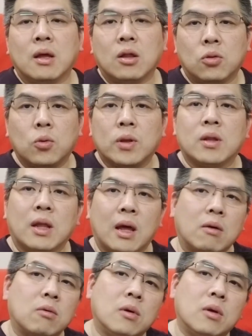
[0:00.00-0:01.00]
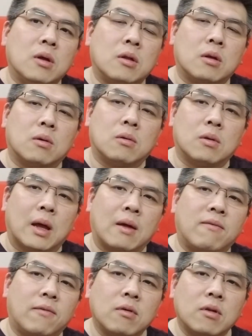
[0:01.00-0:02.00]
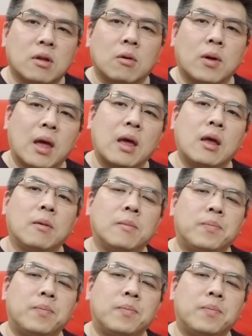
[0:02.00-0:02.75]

doing now, so I feel it's okay.